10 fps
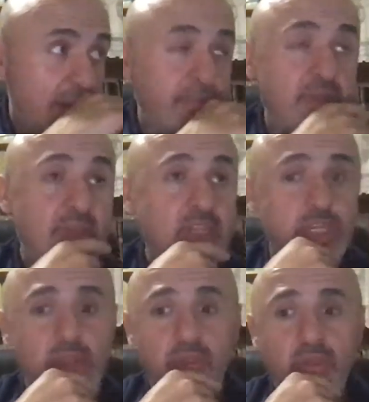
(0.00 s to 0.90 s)
corrupt
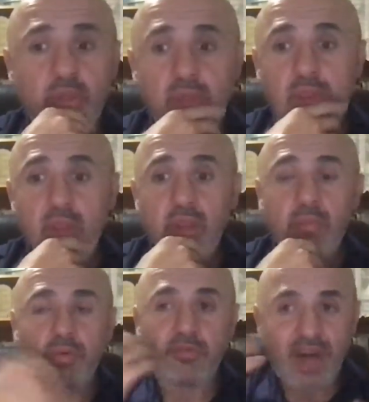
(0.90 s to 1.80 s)
decisions.
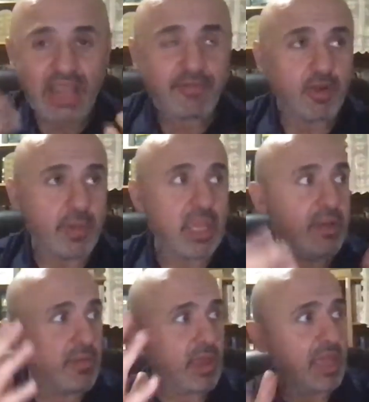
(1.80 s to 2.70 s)
Provide for
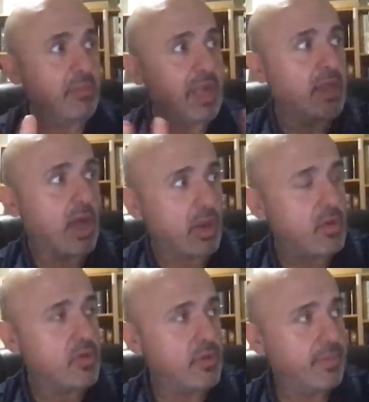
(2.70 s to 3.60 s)
me and my
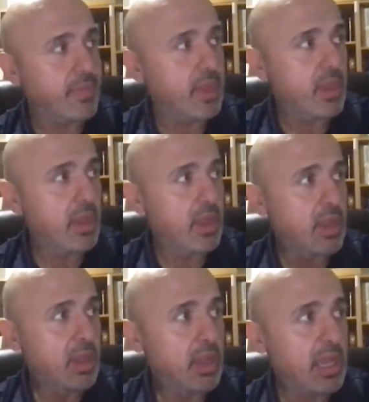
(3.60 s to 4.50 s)
daughters
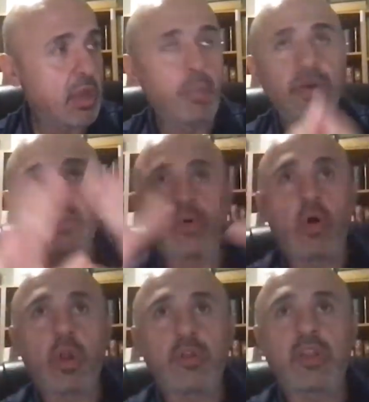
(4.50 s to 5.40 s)
and open
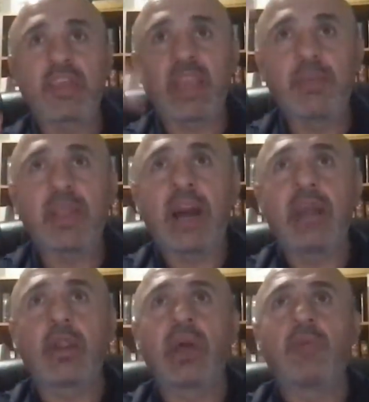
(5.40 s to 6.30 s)
doors to take me
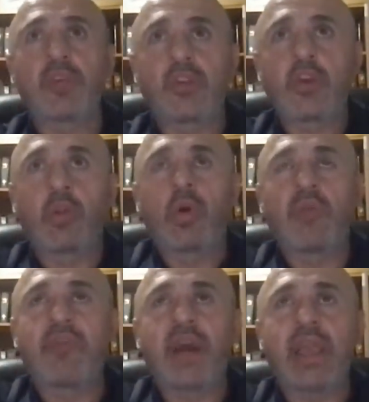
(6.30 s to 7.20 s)
higher levels to
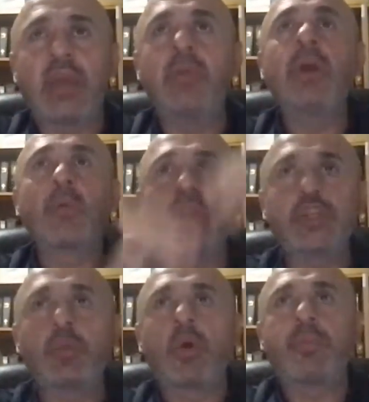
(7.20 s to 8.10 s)
glorify him,
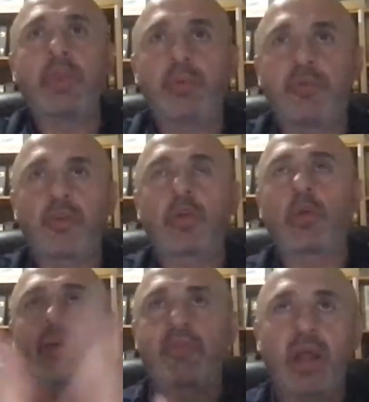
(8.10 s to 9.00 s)
reach more people for the
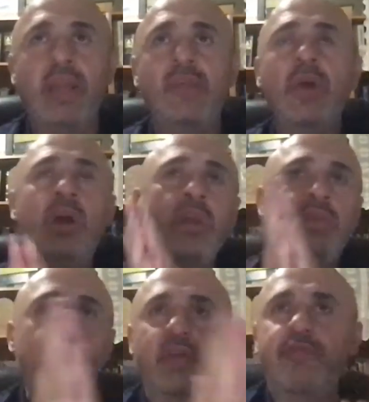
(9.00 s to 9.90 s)
glory of Christ,
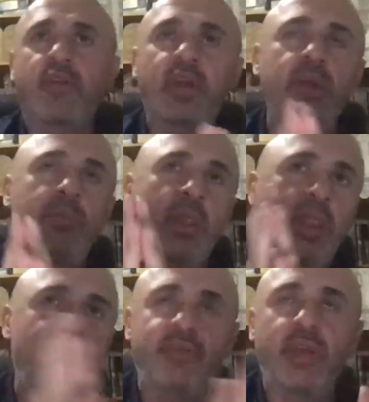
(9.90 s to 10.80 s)
to live for him,
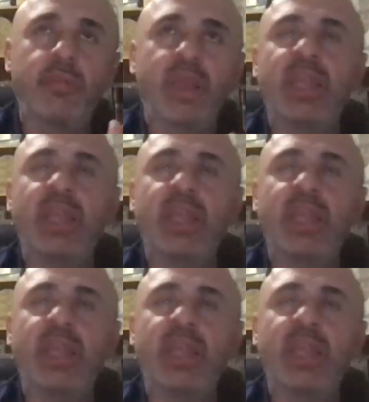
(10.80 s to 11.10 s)
love him,